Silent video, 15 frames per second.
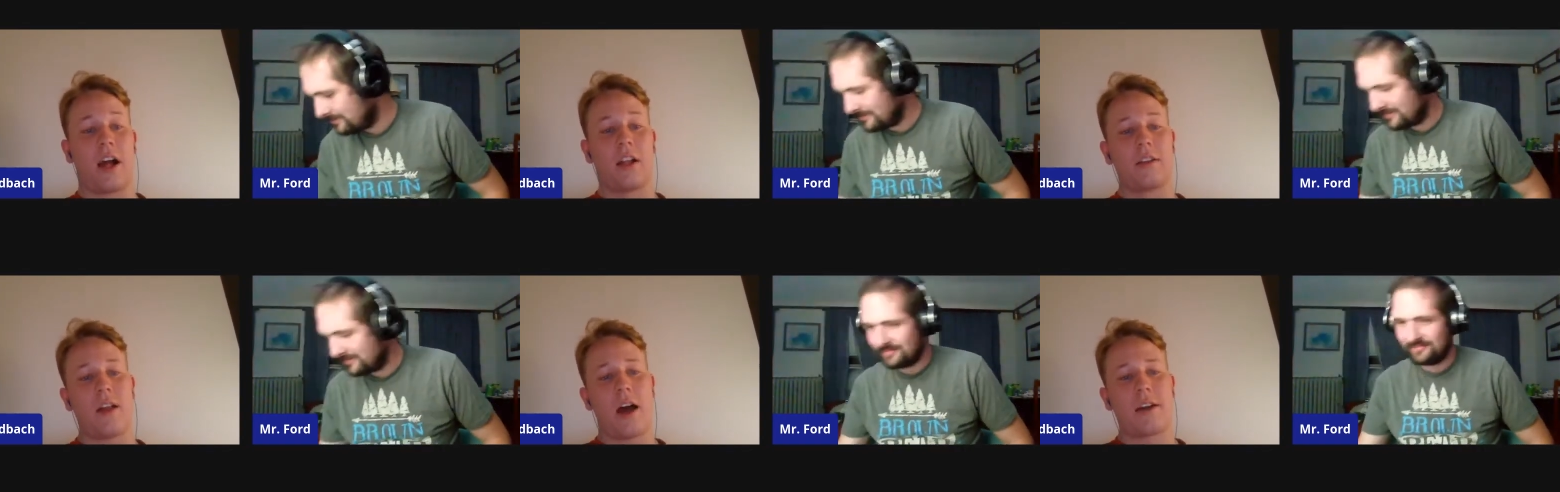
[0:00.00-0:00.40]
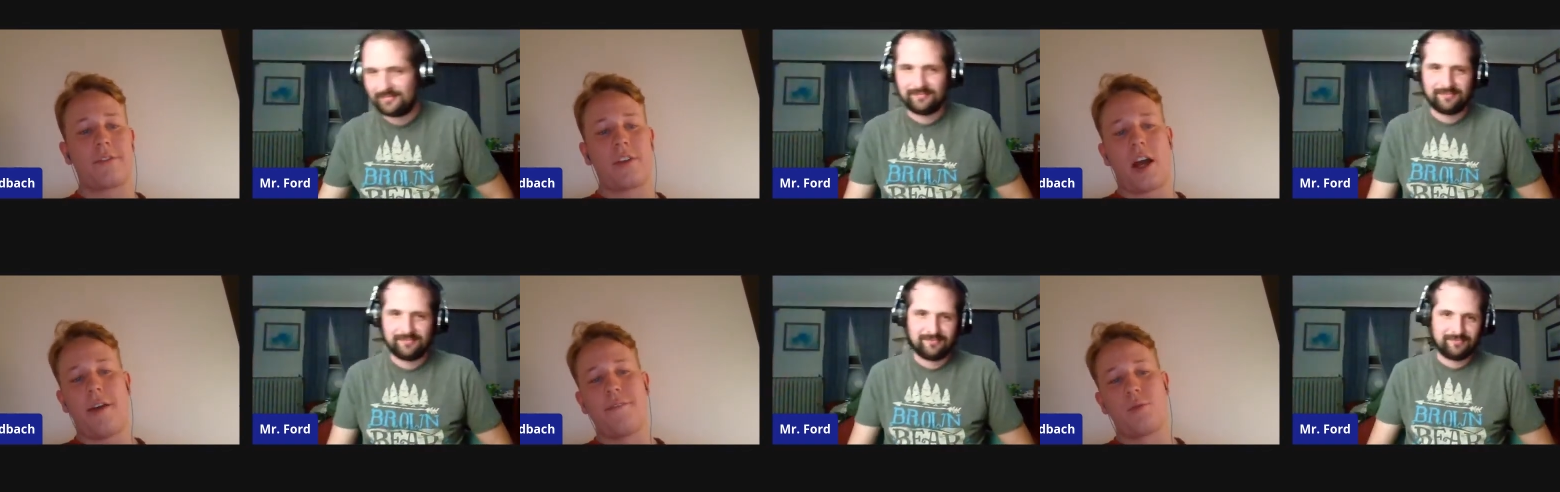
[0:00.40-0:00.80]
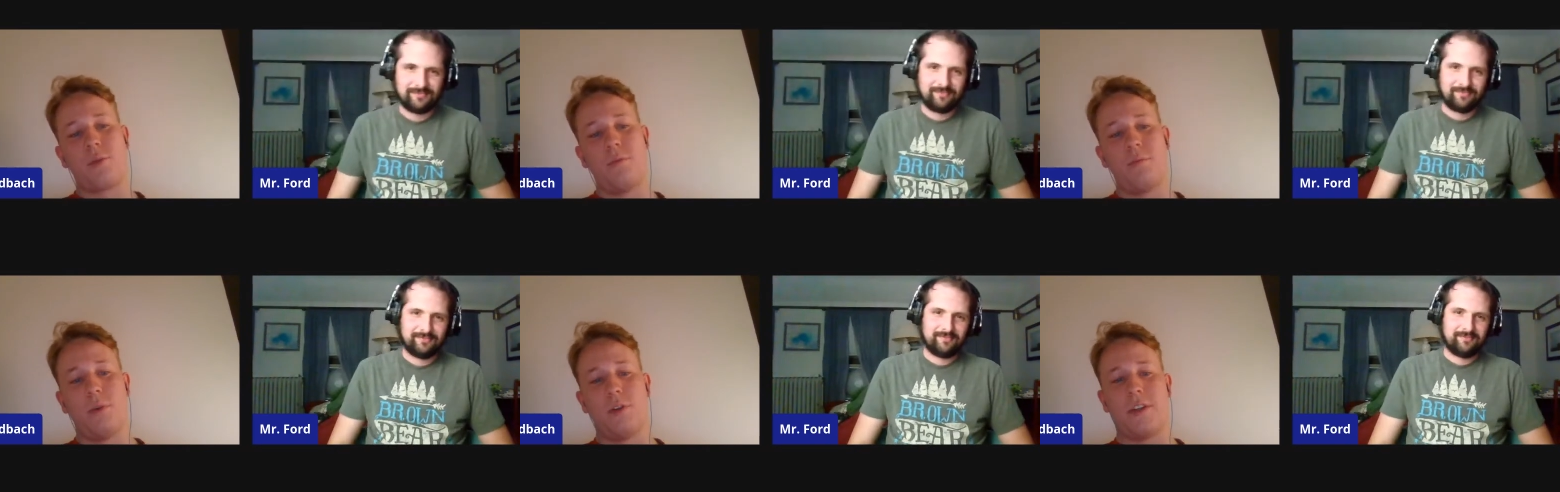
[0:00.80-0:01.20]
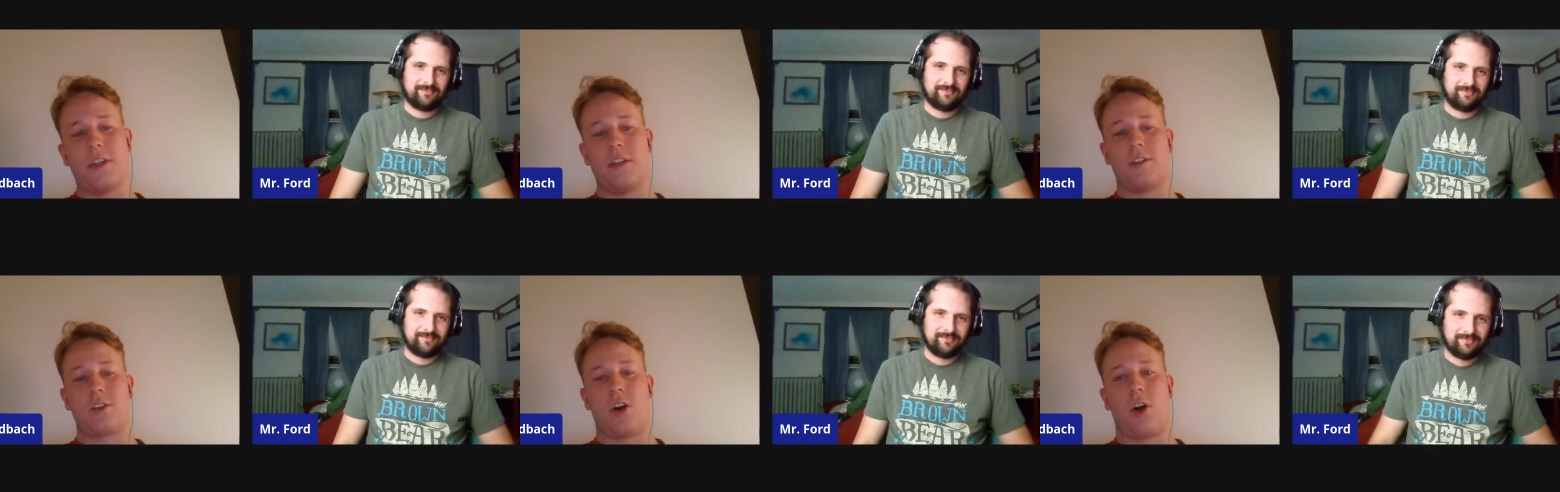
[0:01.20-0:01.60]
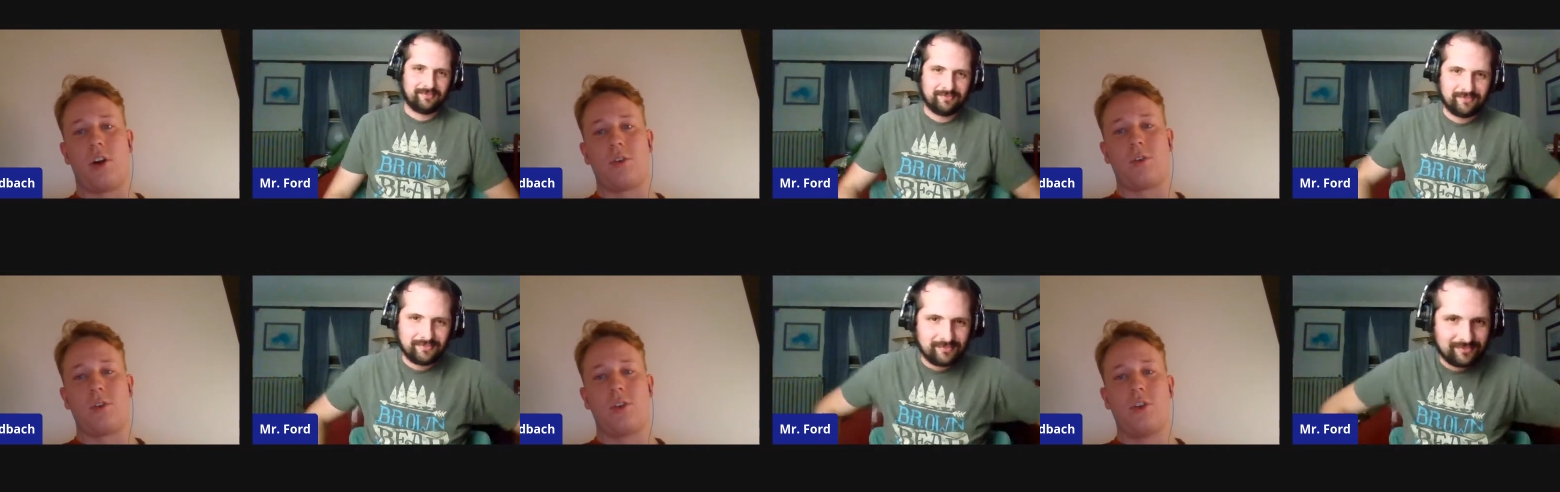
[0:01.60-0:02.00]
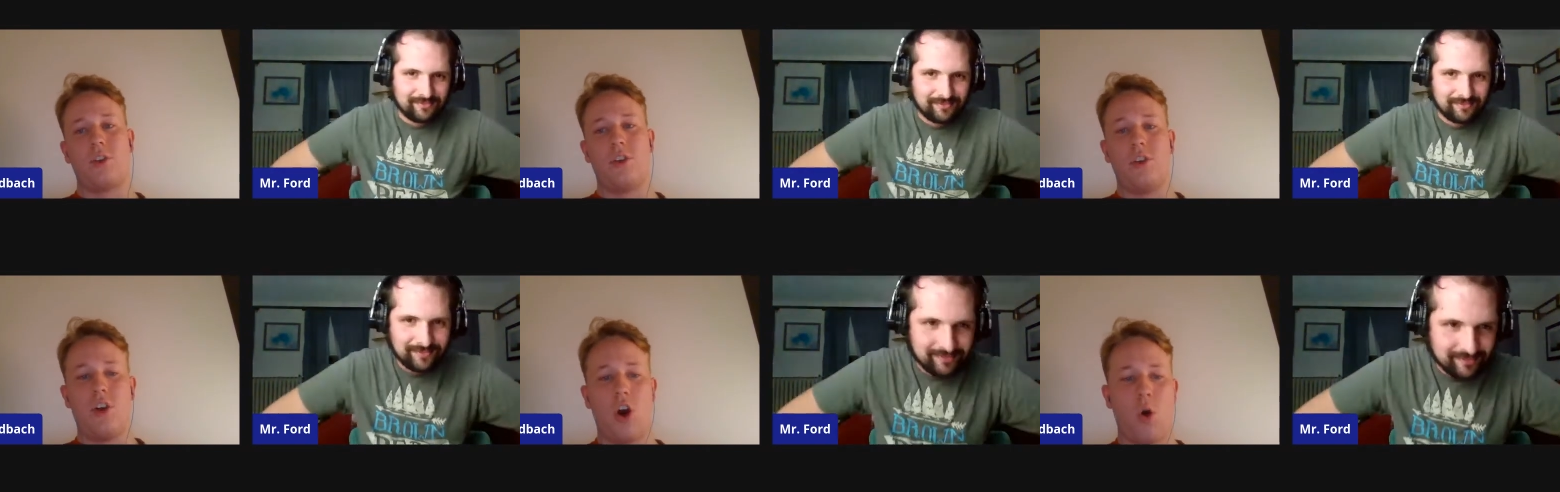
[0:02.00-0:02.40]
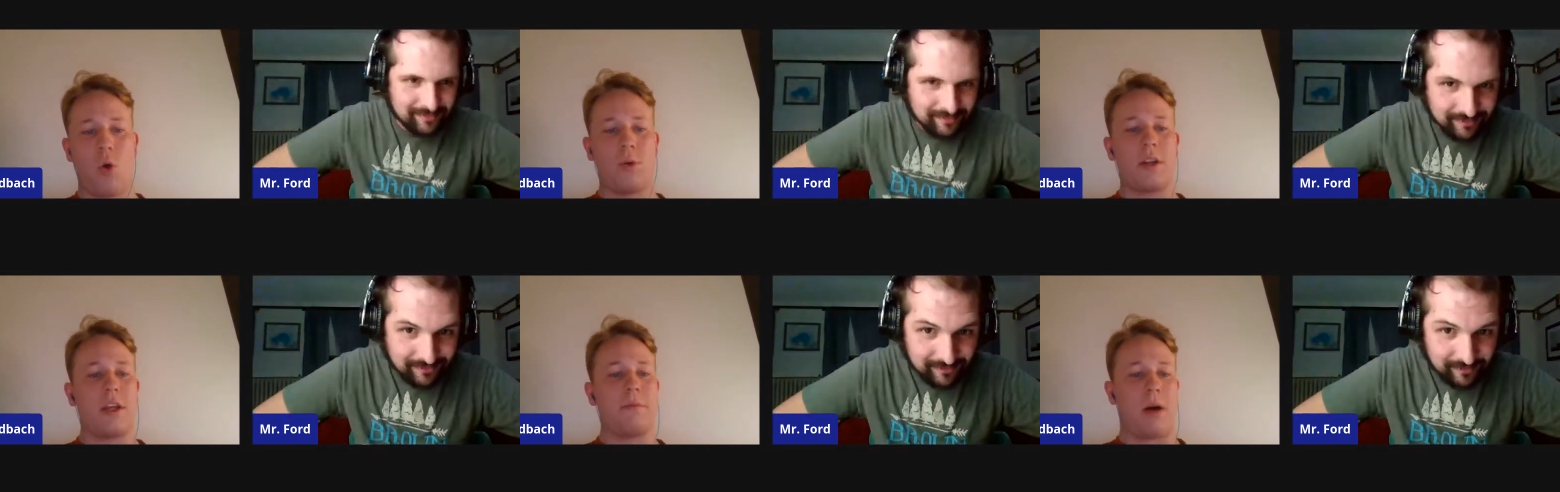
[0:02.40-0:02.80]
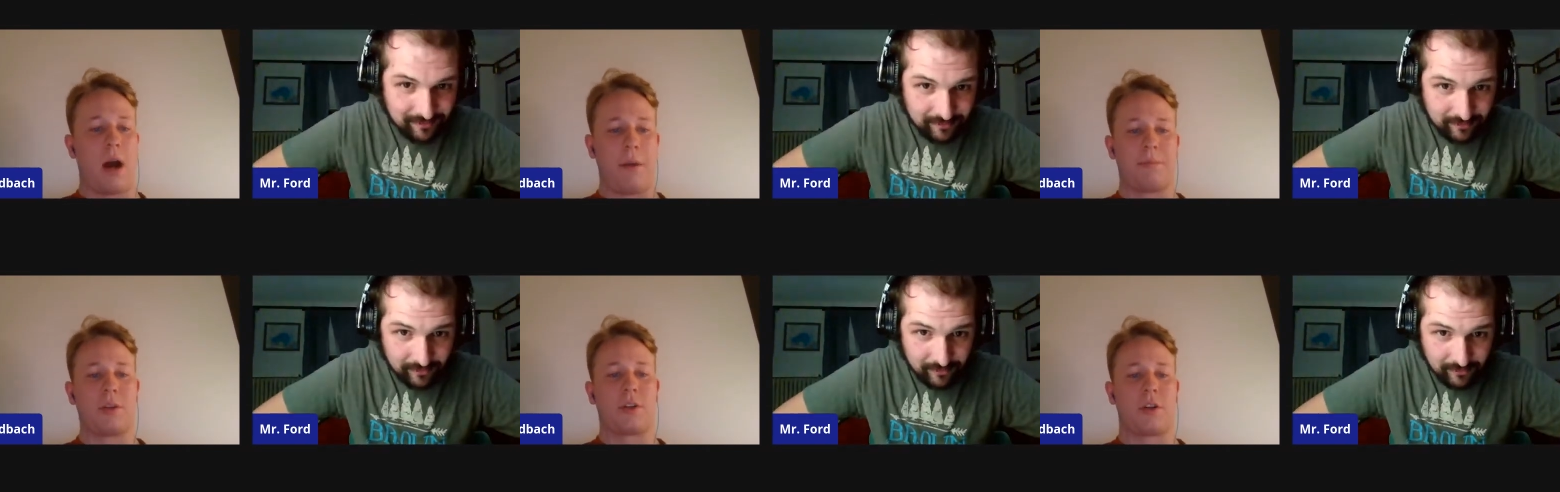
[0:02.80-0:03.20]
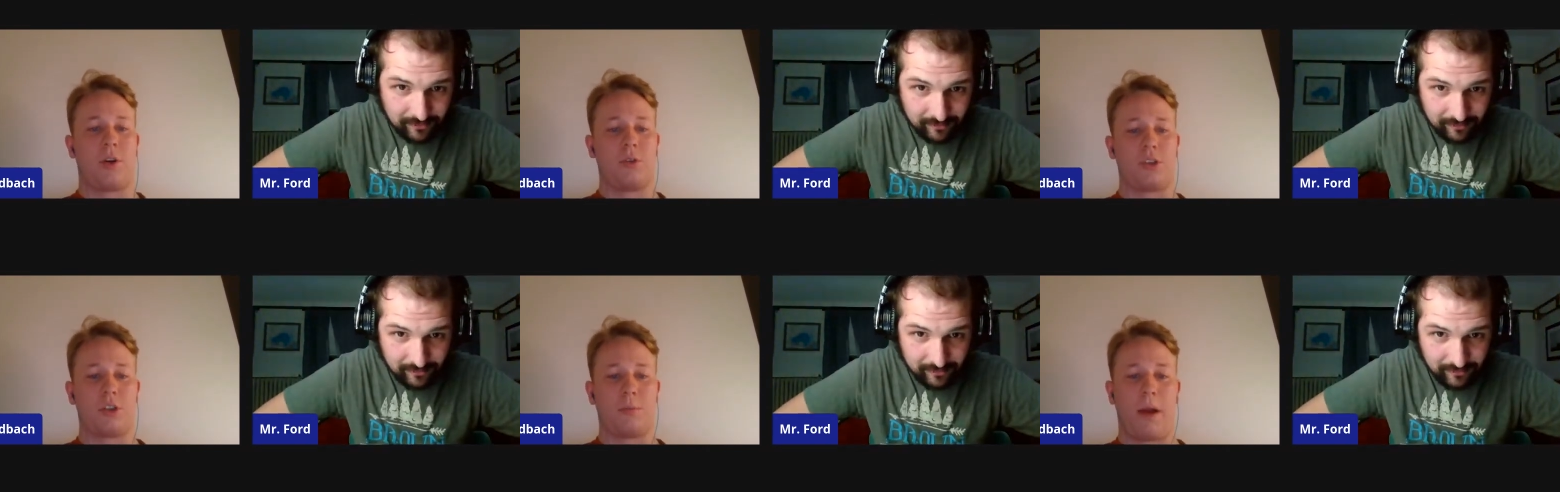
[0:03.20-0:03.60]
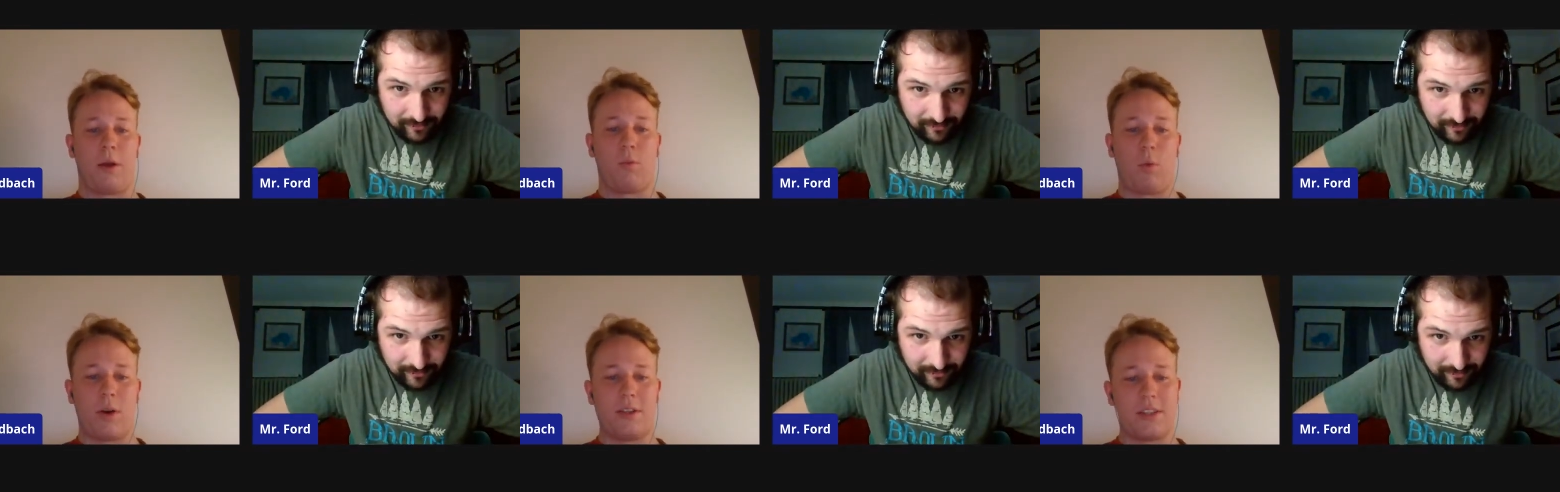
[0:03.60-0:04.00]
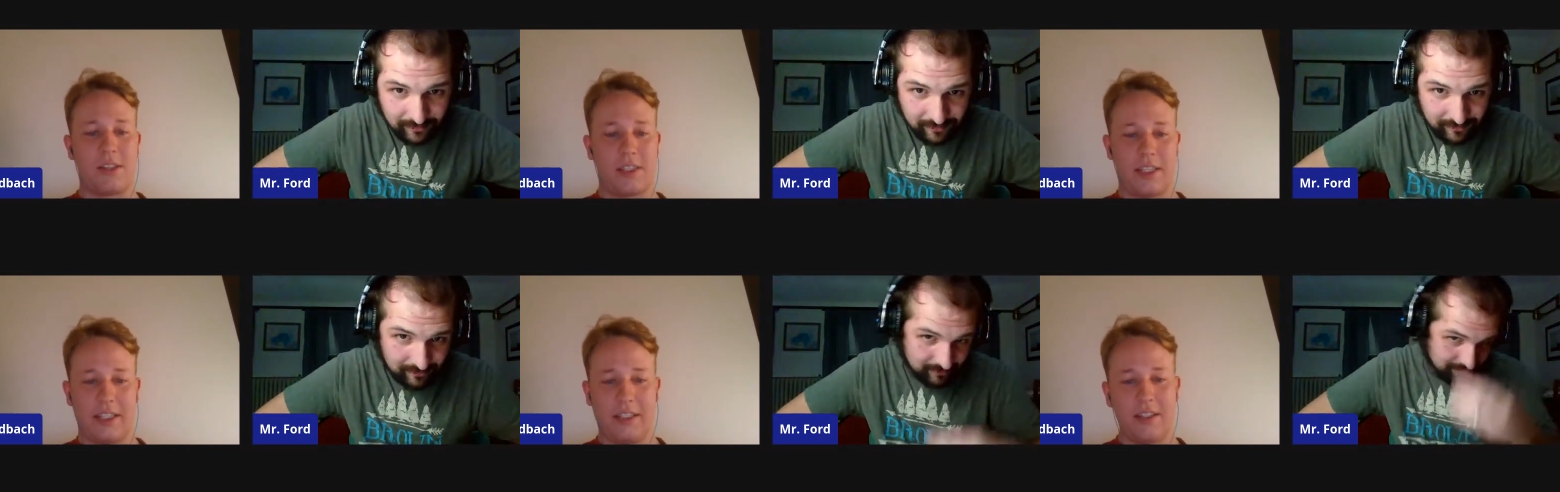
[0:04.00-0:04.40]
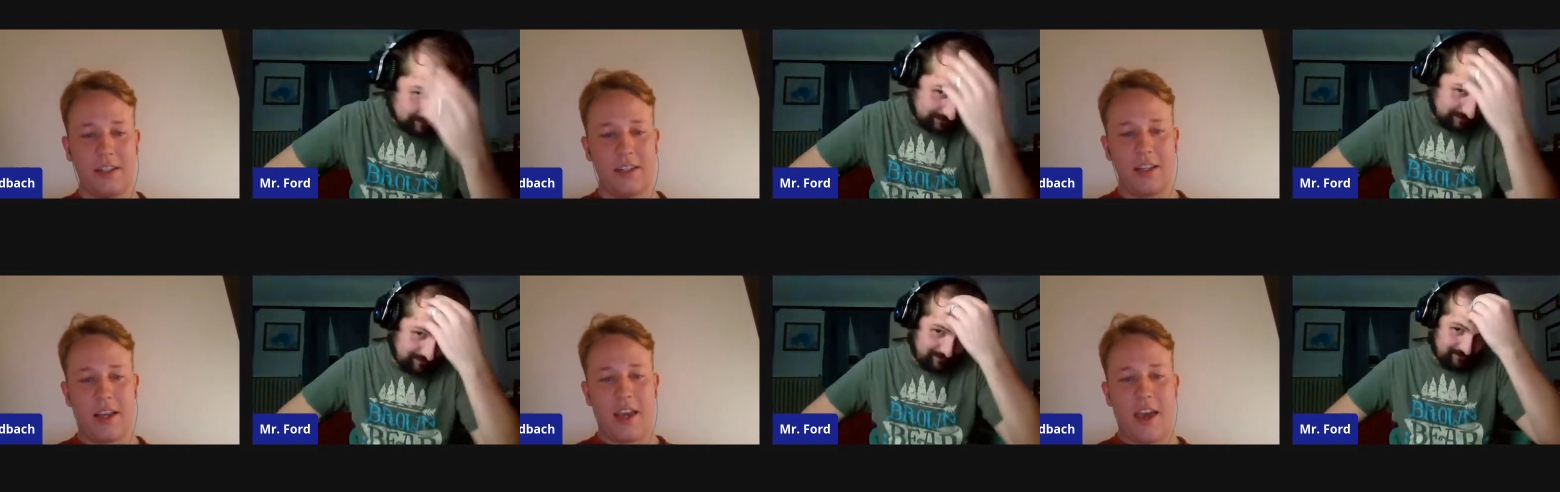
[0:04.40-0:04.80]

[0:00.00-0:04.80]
Speaker 1: like a lot of times when movies are known in popular culture by one scene,